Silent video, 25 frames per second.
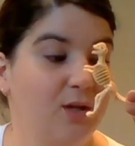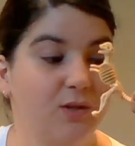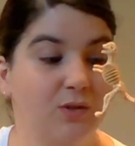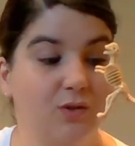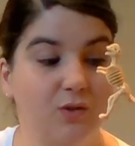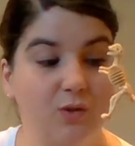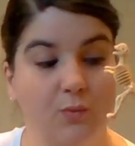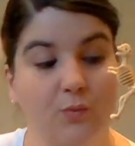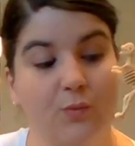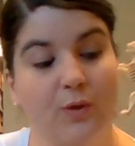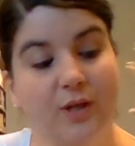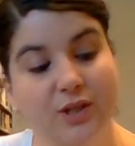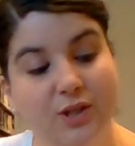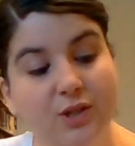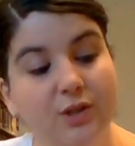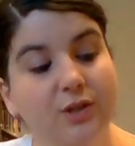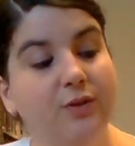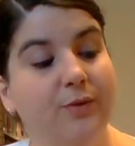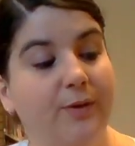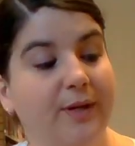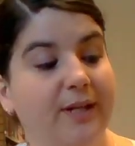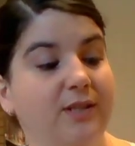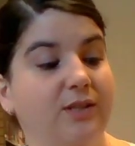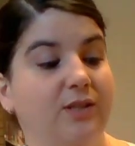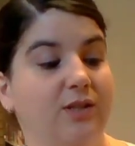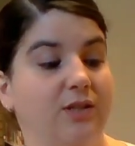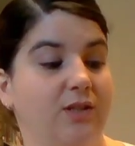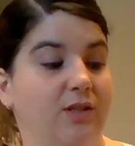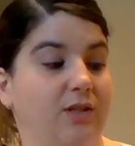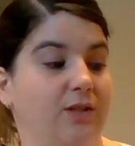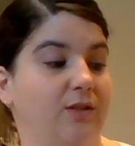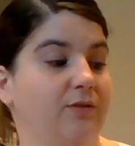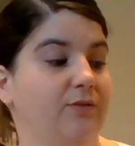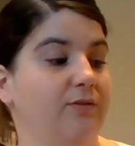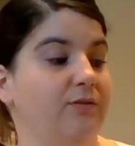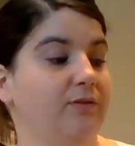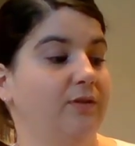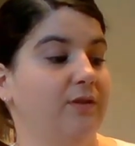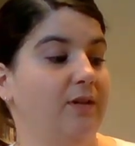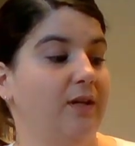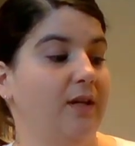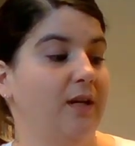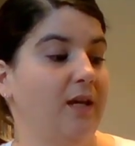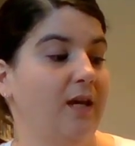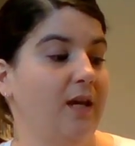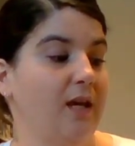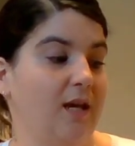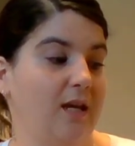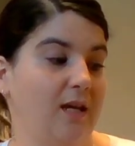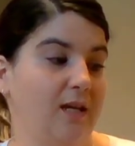So what you're going to do
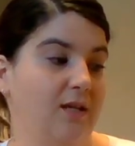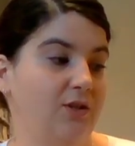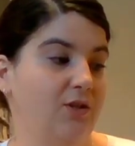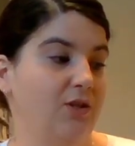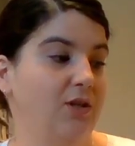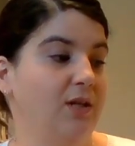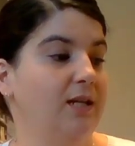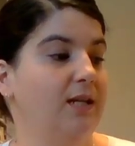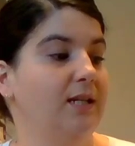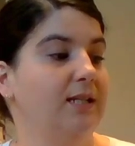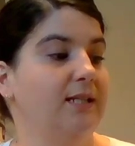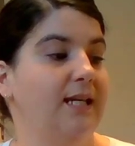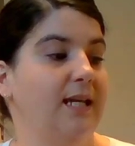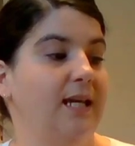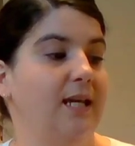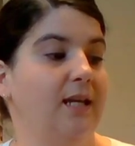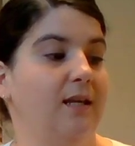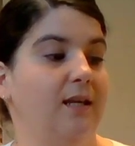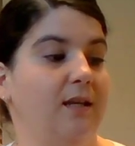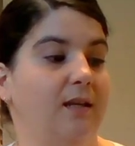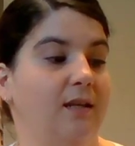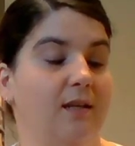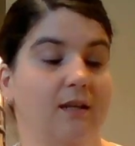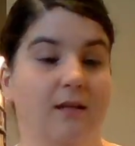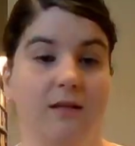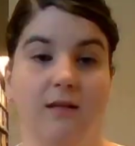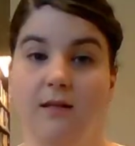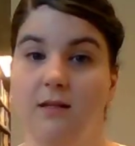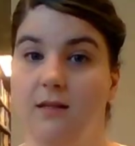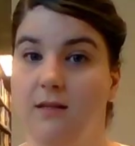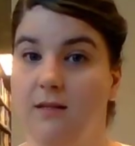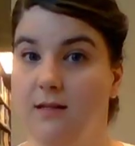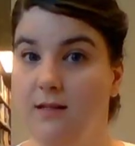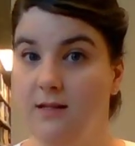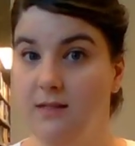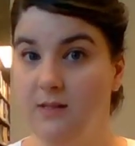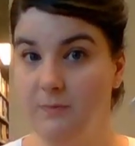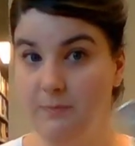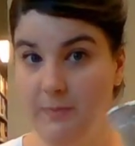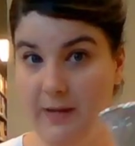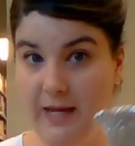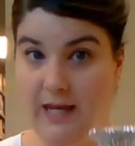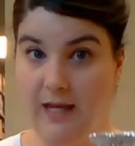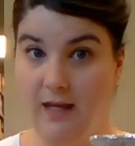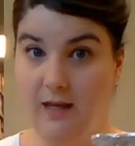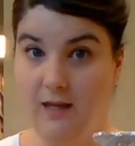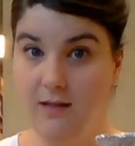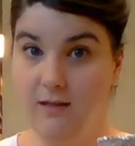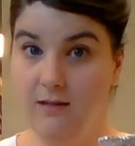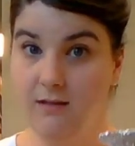is you're going to take this
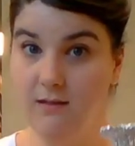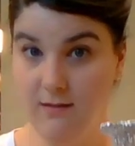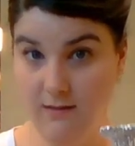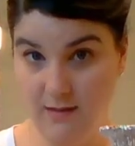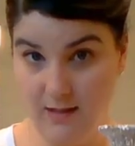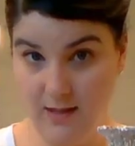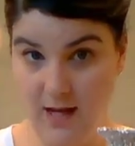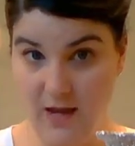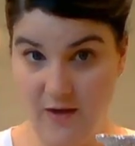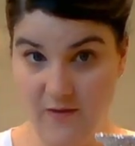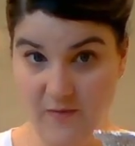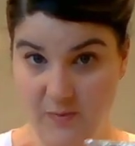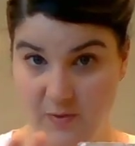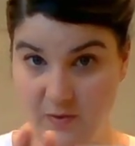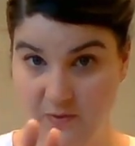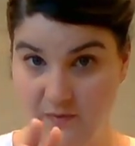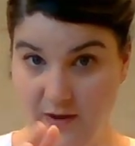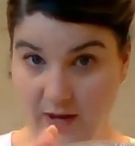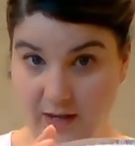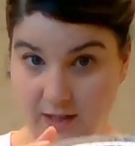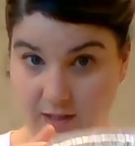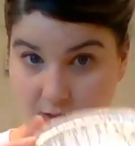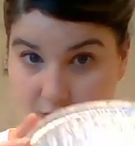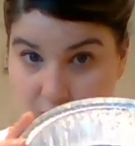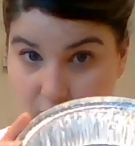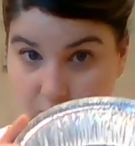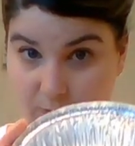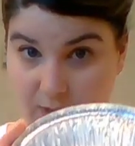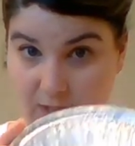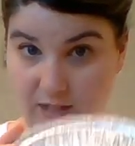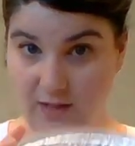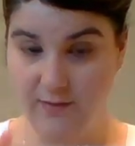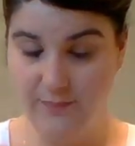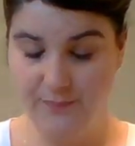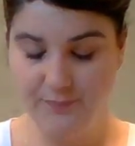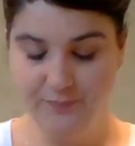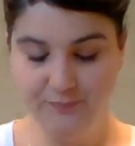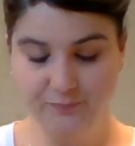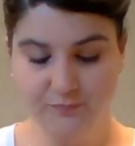pan that I've provided you with,